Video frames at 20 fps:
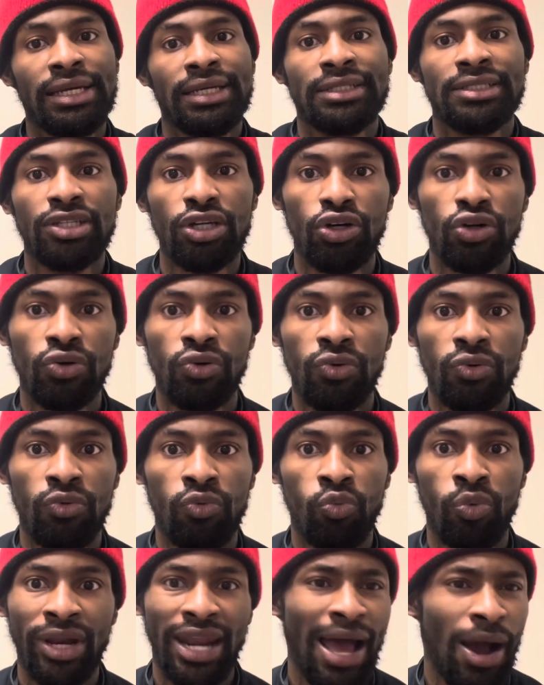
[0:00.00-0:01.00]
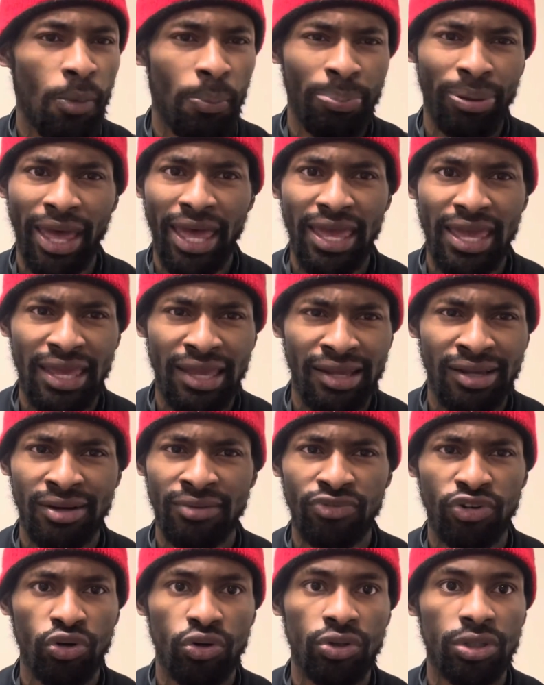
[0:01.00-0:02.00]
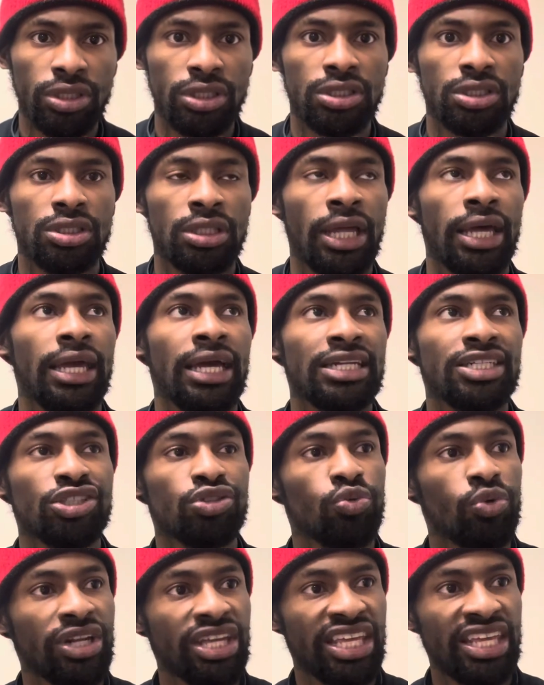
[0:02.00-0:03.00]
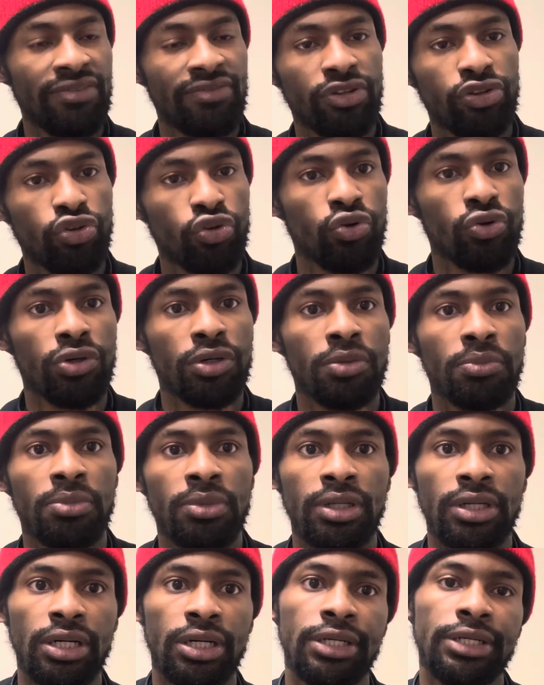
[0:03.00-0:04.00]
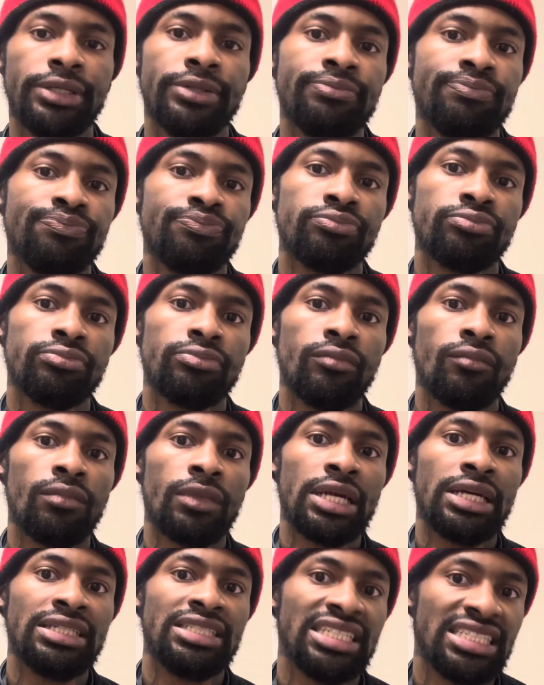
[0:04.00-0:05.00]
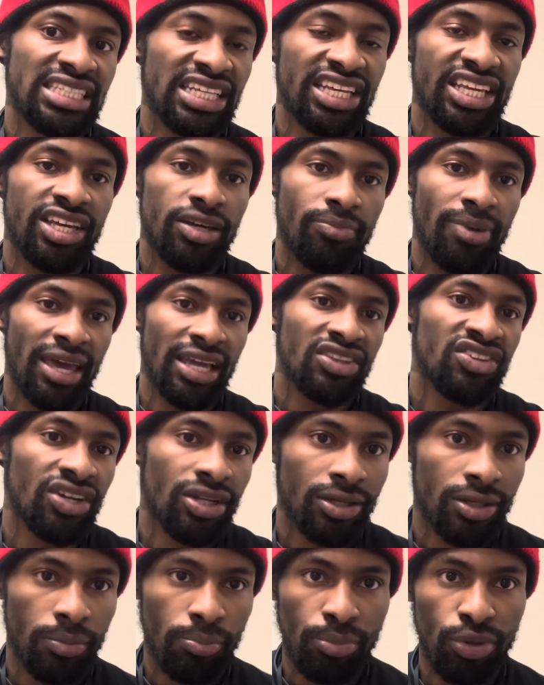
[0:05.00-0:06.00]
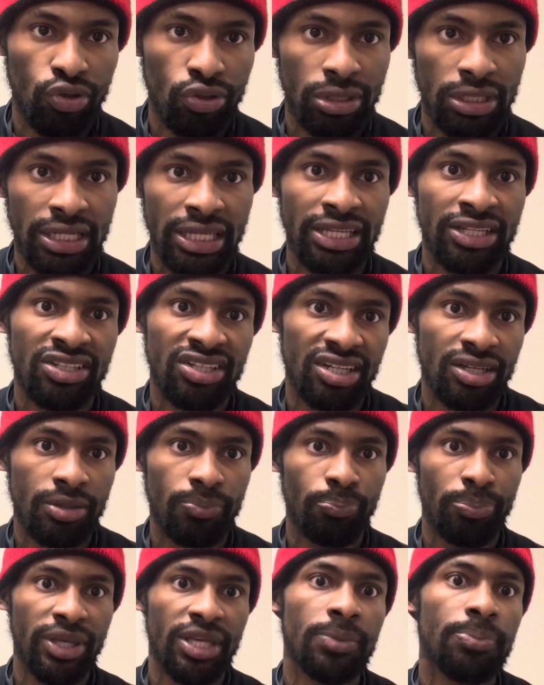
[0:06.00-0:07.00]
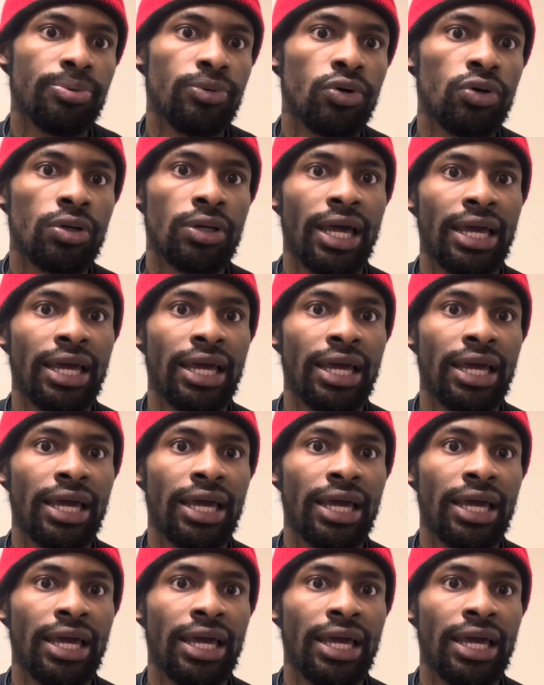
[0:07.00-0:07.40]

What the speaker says: So without pay, of course, like, I just want to give it to them, just to give back to the community, to the people.